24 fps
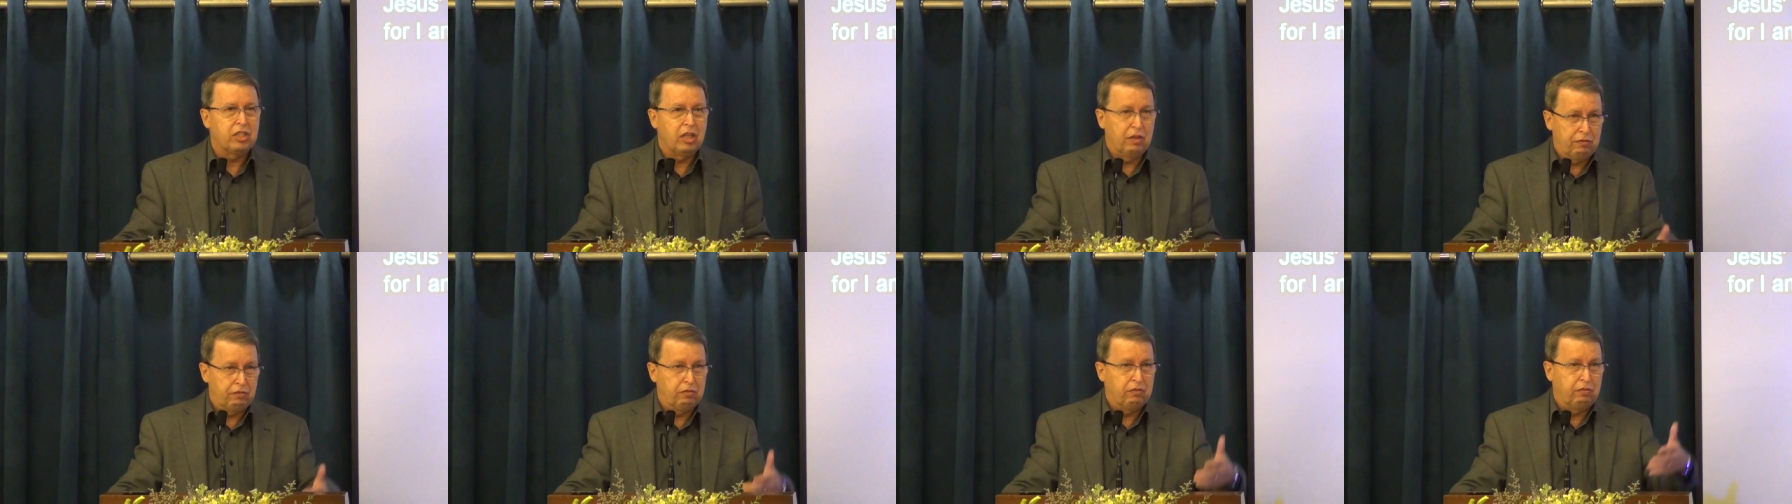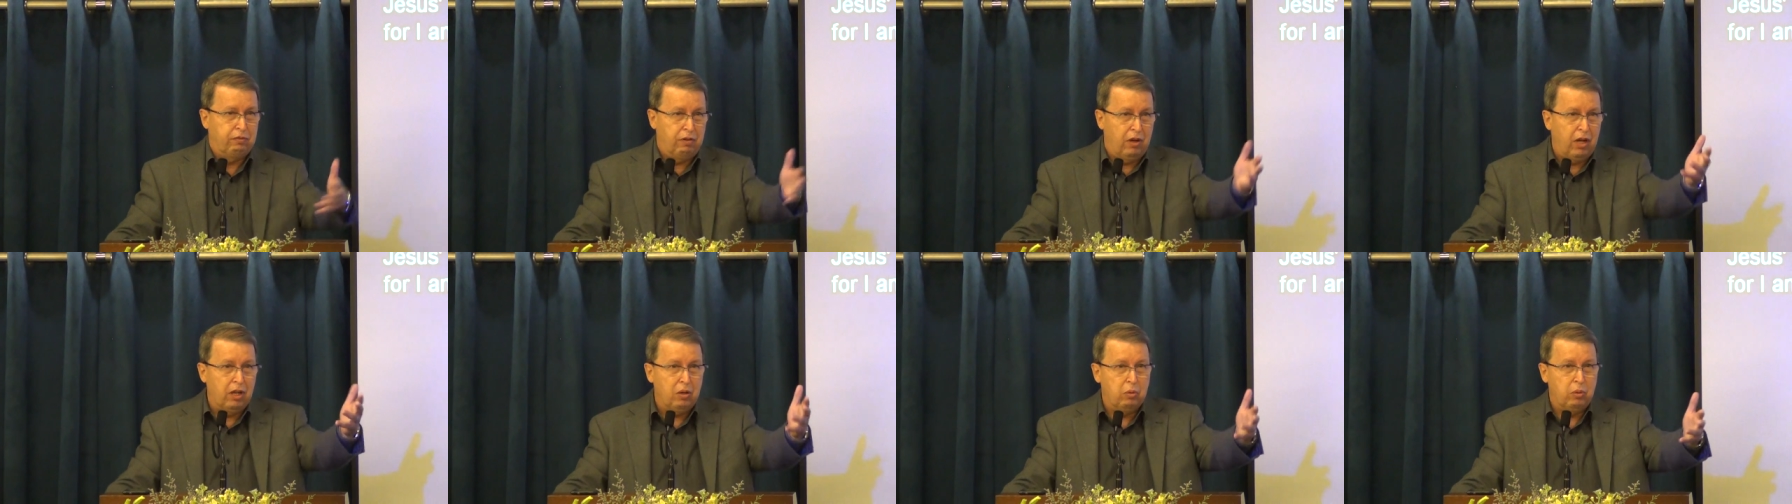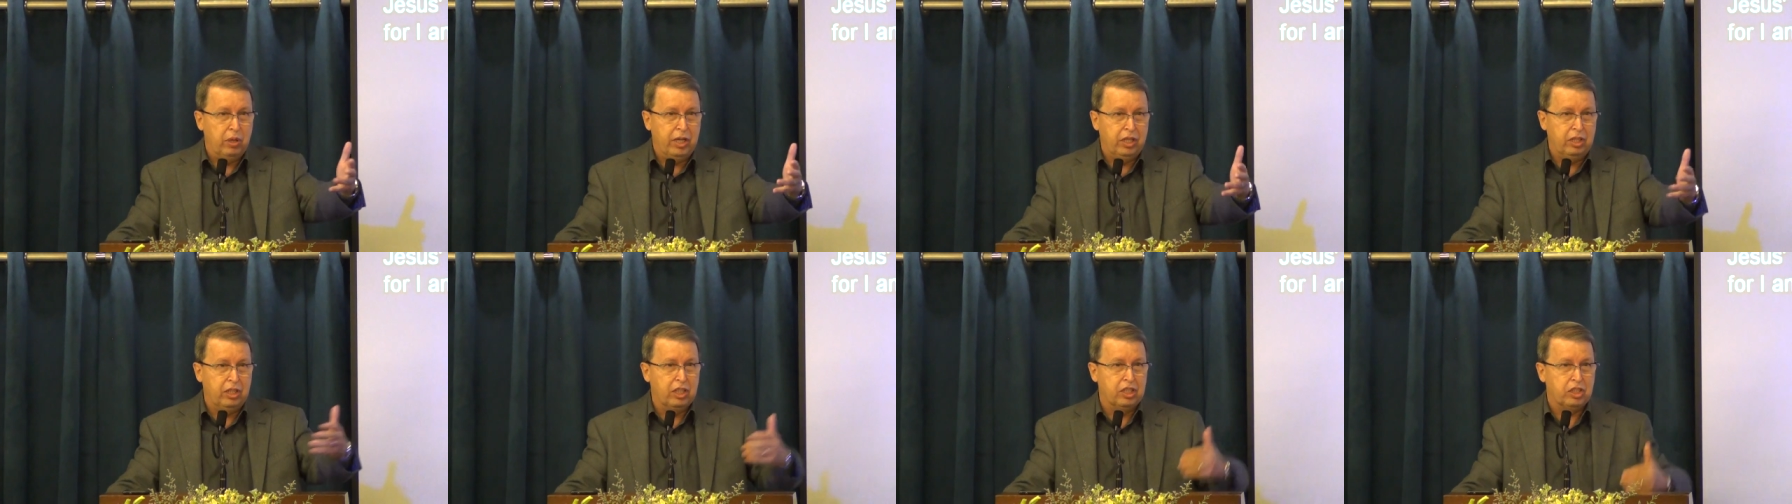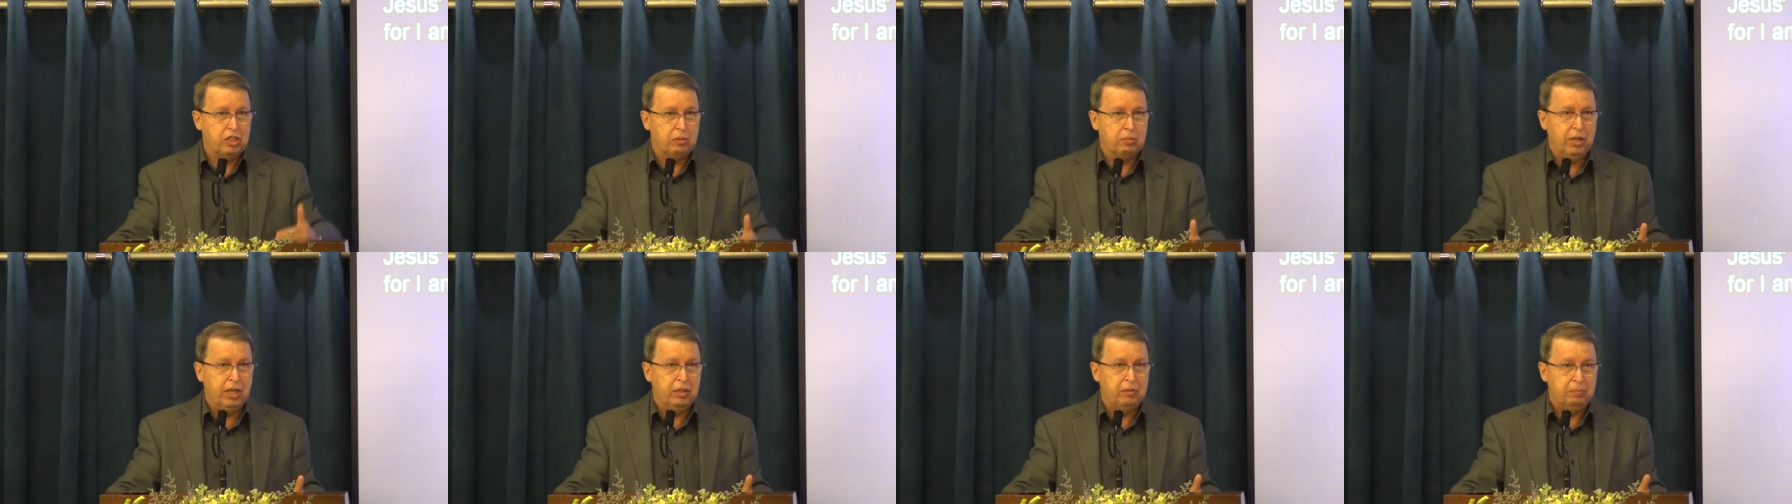of following
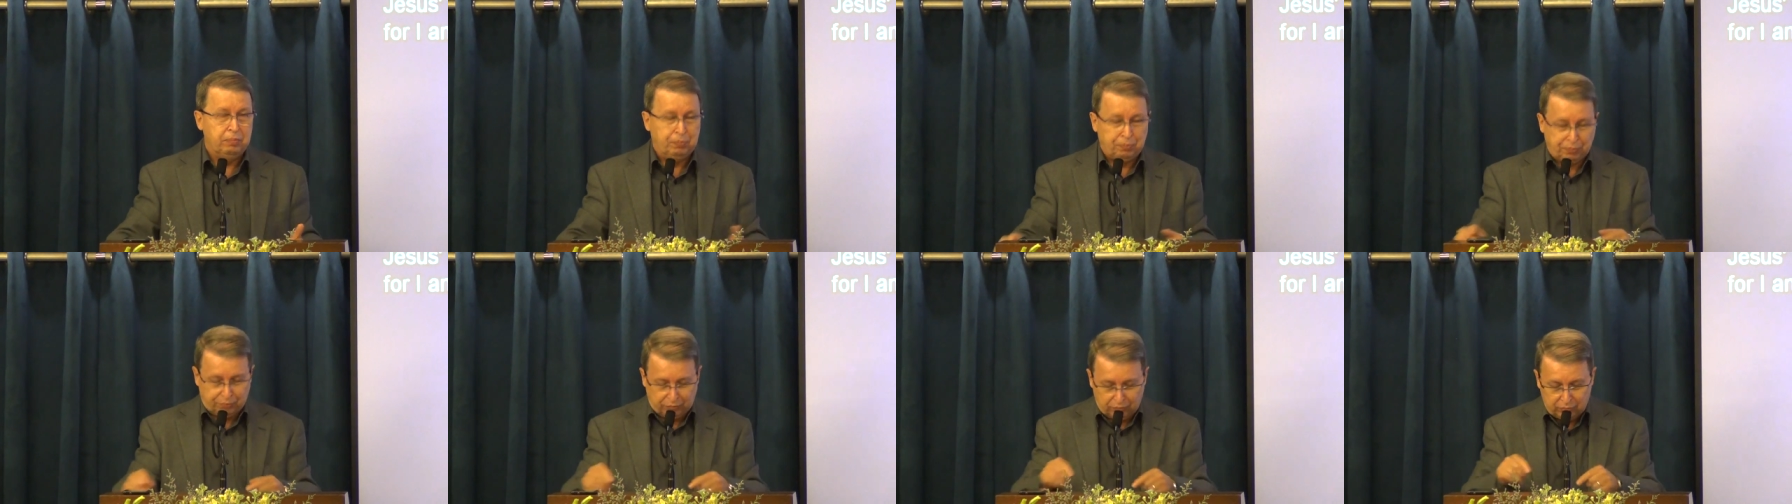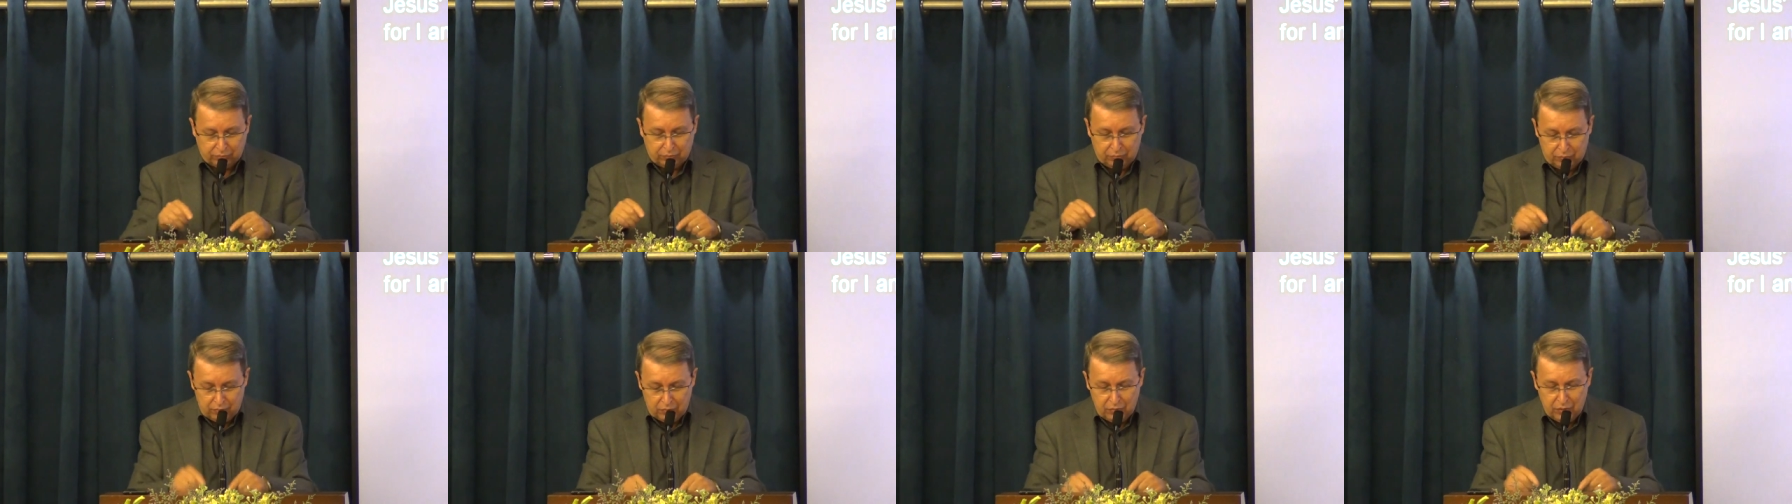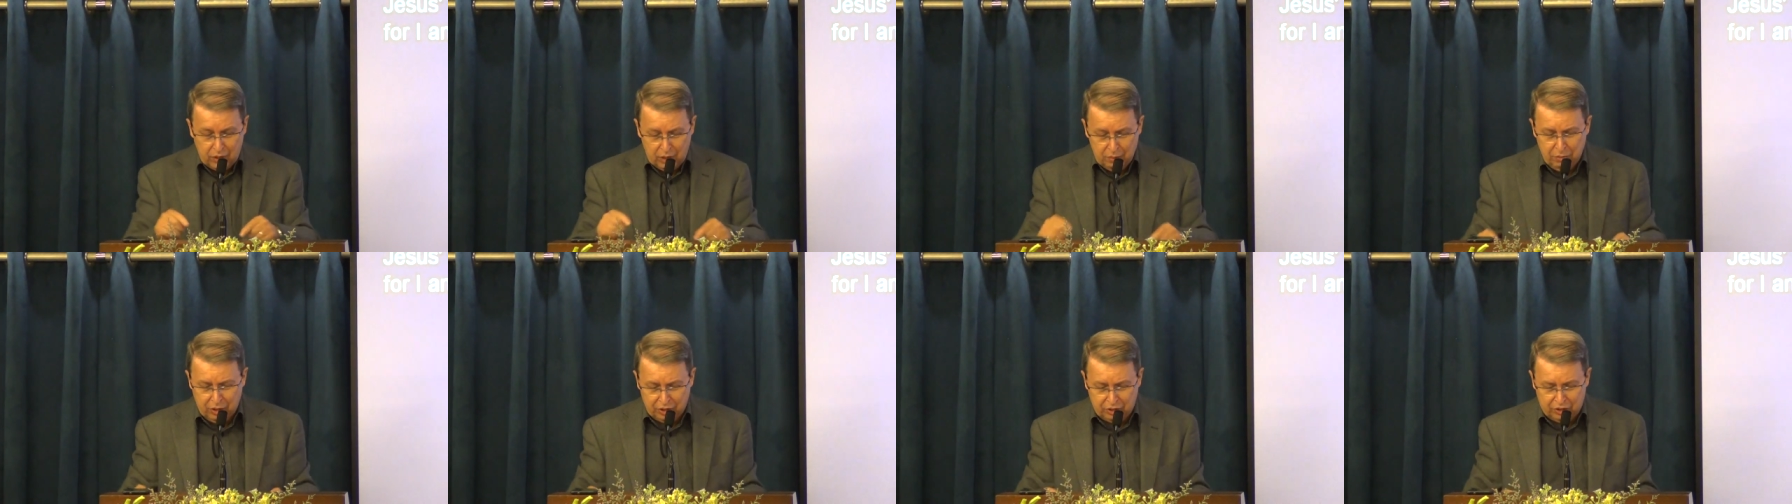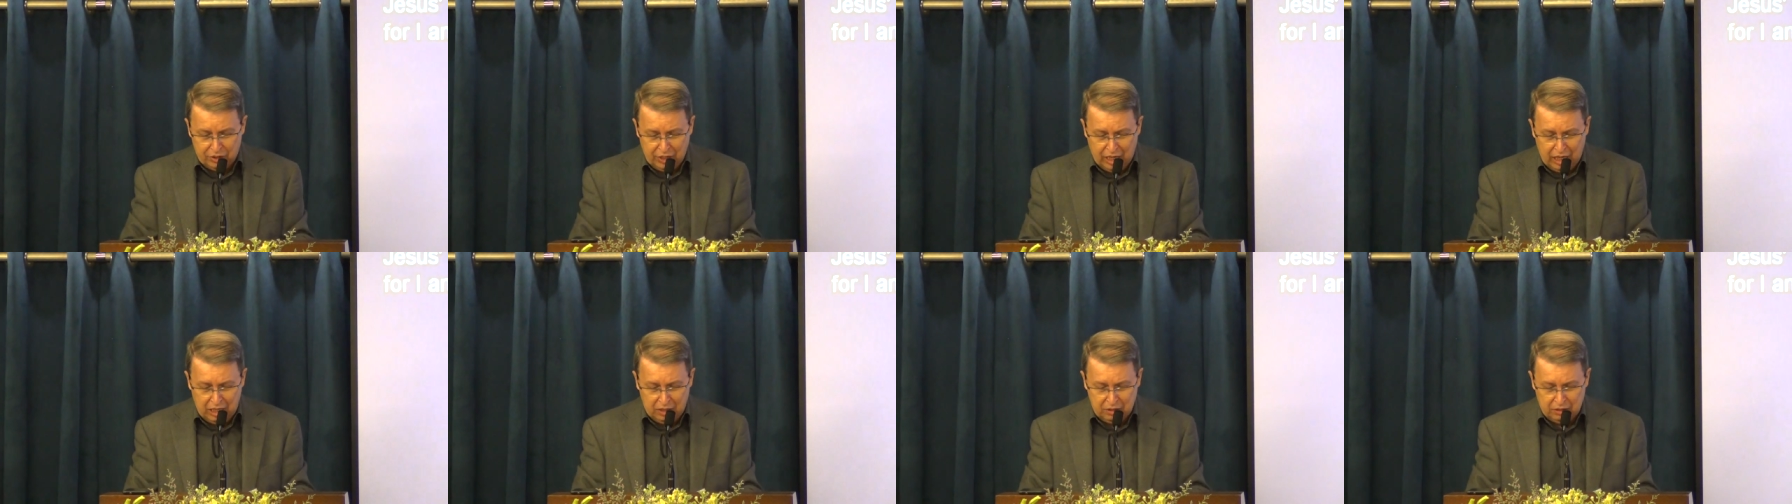this man.
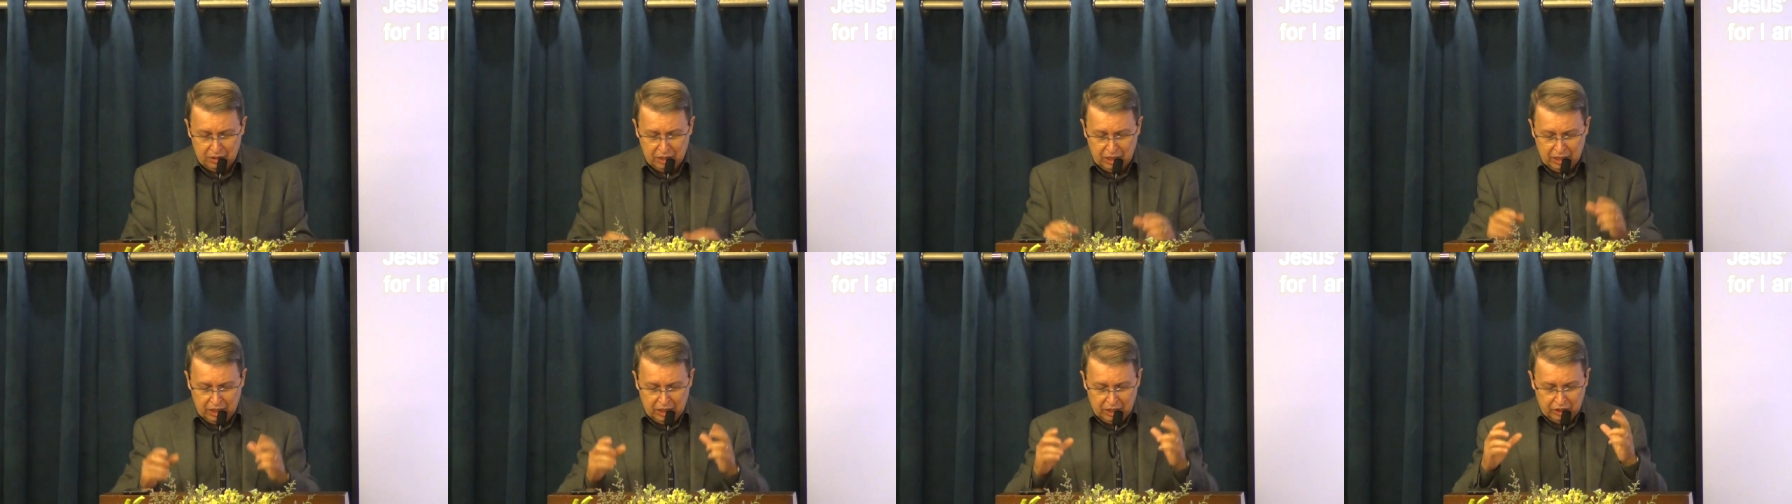But now